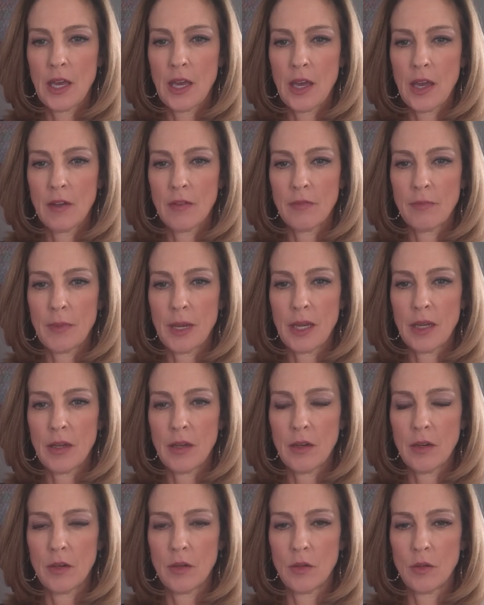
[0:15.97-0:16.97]
of my
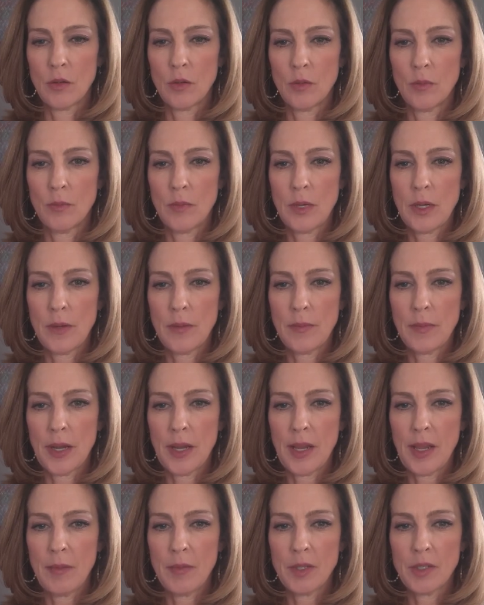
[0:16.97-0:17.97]
home. My
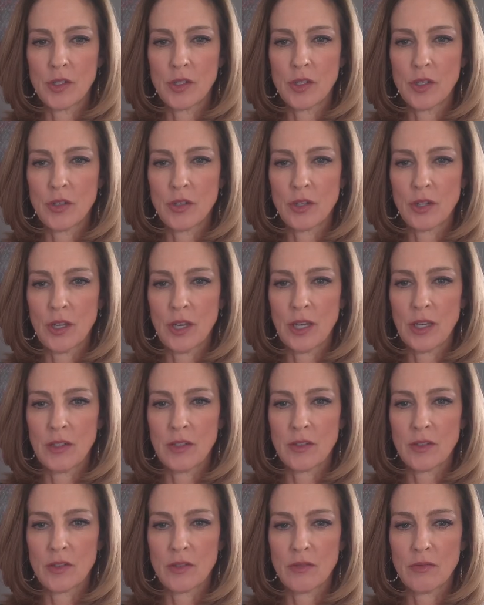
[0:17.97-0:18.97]
name is Ginger
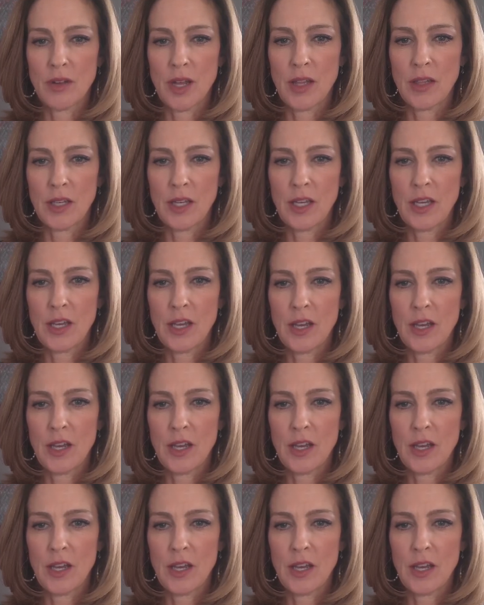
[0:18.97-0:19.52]
Gaines Sorelli.